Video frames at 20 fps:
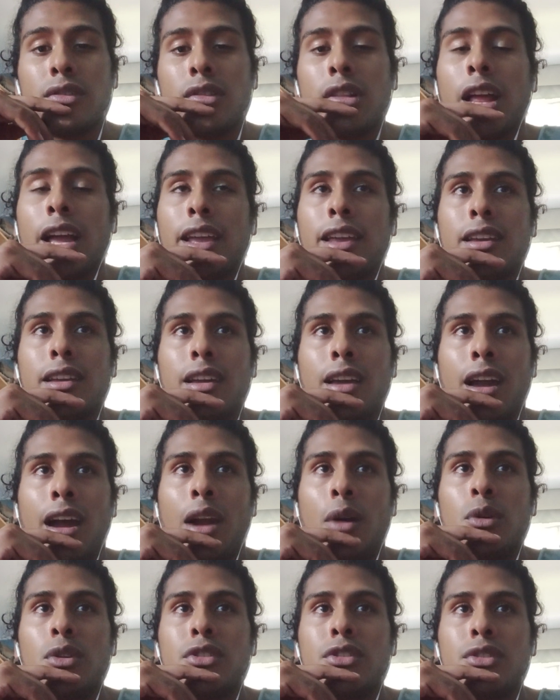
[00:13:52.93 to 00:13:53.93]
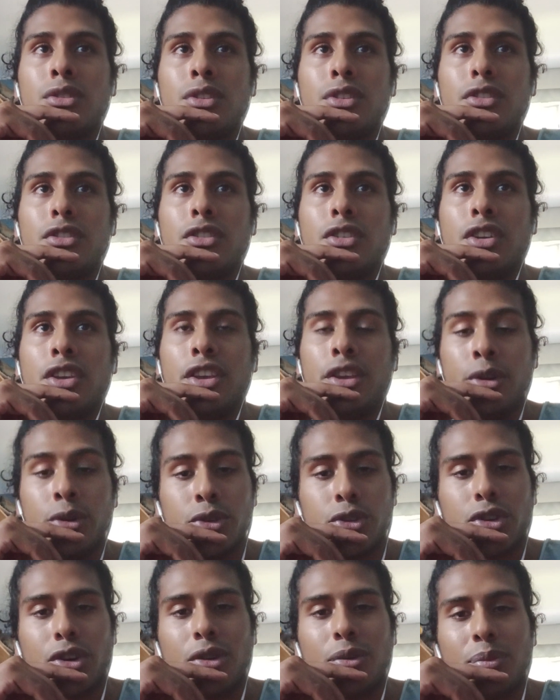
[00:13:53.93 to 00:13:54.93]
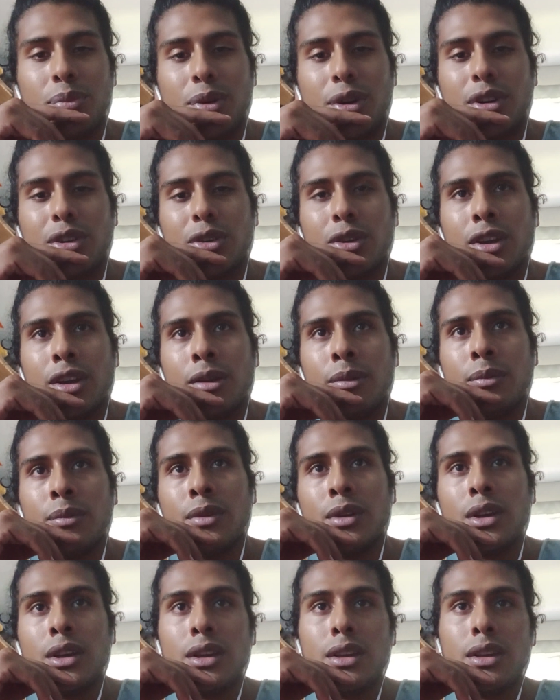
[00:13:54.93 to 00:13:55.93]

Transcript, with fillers: like Harrison is huge compared to him.